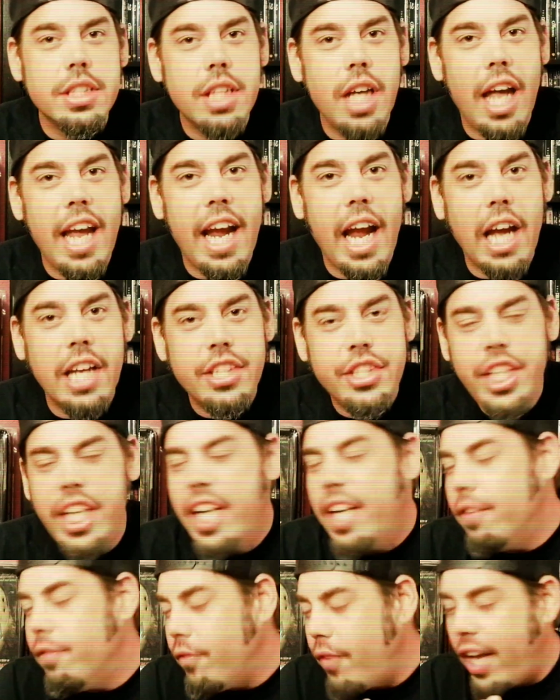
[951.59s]
Like, she
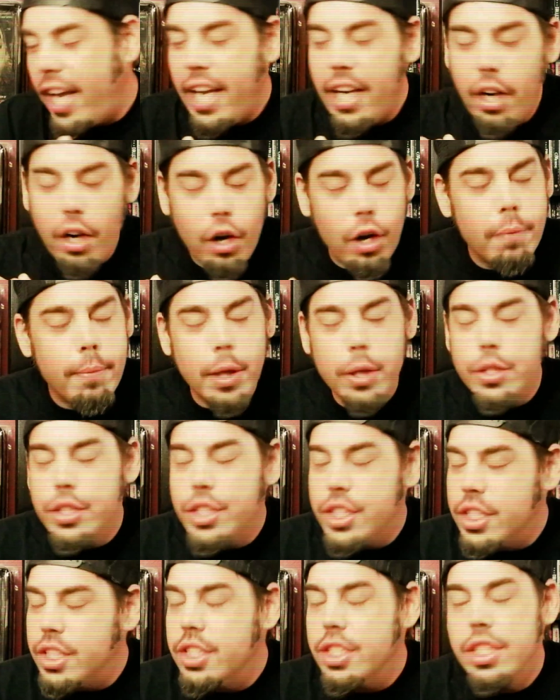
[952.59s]
conveyed her
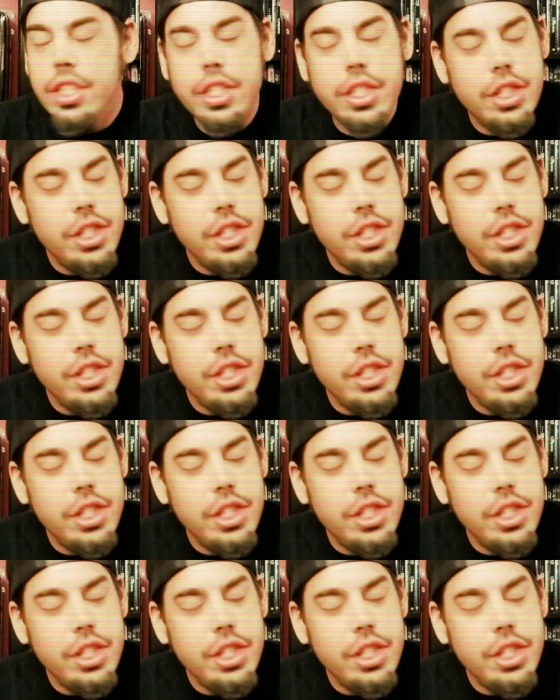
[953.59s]
emotions